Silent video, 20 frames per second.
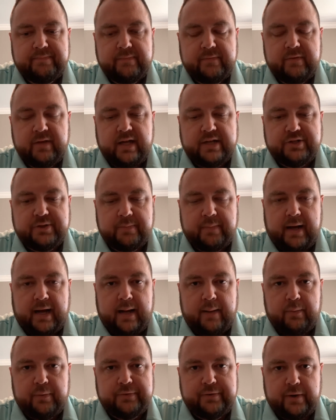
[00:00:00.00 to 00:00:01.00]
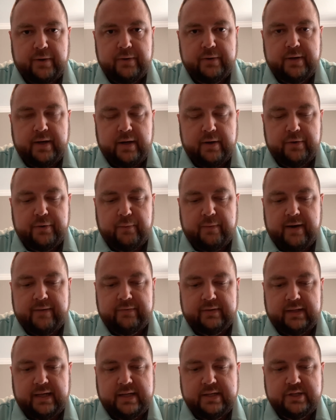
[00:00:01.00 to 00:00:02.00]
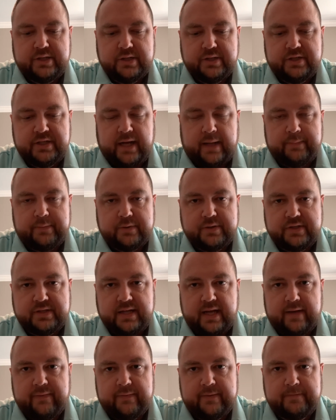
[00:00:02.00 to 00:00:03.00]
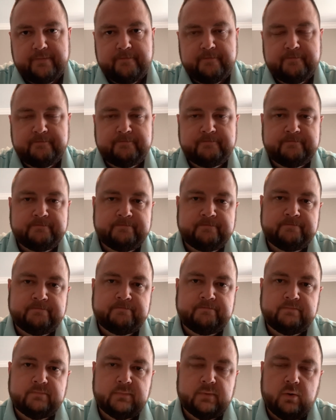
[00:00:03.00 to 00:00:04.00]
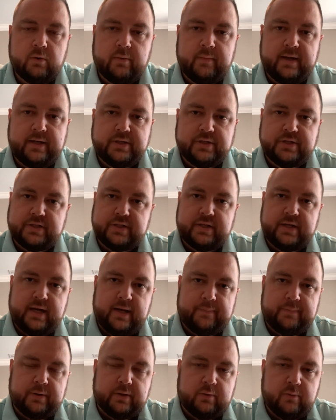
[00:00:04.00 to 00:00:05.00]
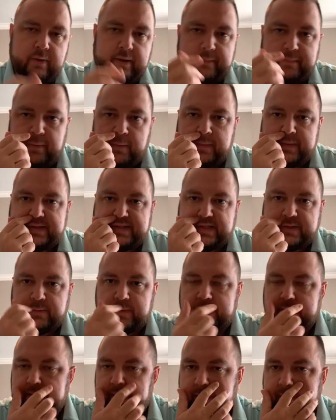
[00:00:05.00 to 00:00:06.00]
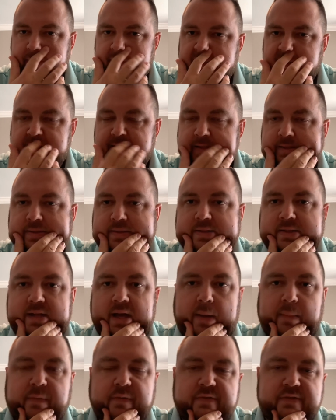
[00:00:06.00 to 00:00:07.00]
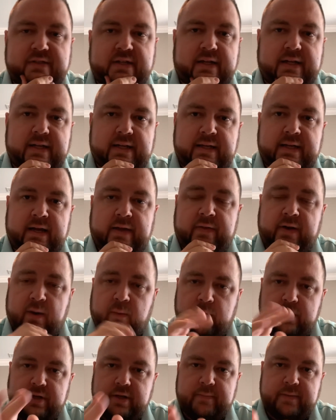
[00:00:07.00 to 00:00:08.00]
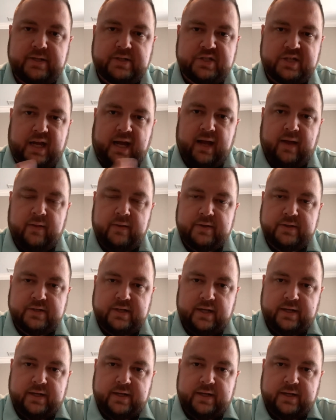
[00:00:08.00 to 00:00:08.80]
You got your Bible, turn there to Revelation chapter 7. I want to make just a couple of quick points as we close this time of study together. I want you to be challenged.